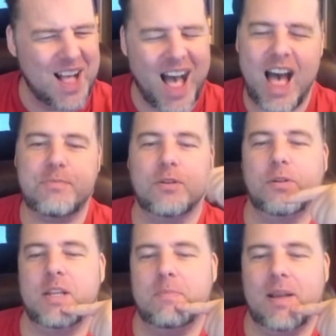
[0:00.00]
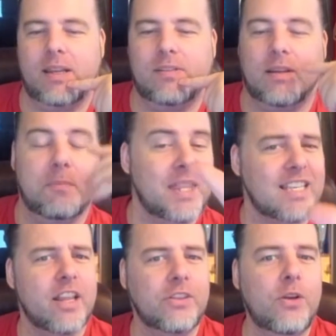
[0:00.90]
Absolutely amazing. But that's
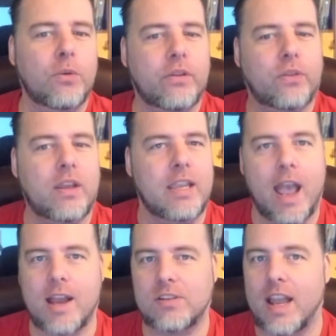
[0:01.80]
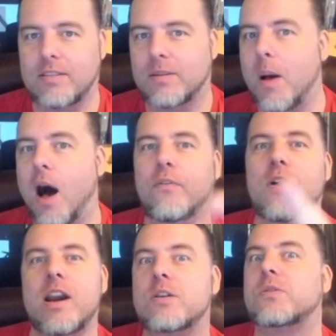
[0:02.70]
not the only thing. He actually has some other
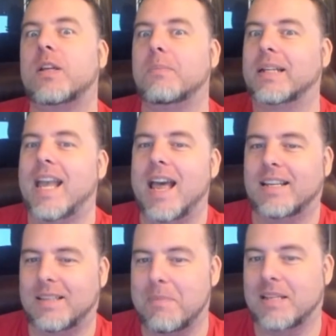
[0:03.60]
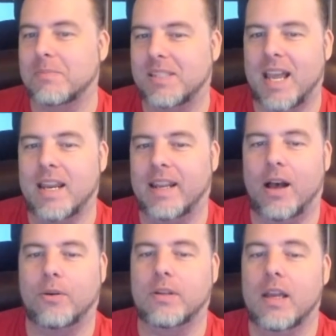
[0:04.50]
interesting mechanics that makes him stand
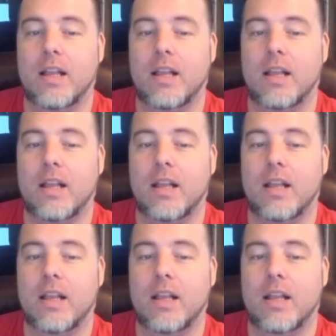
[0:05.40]
out.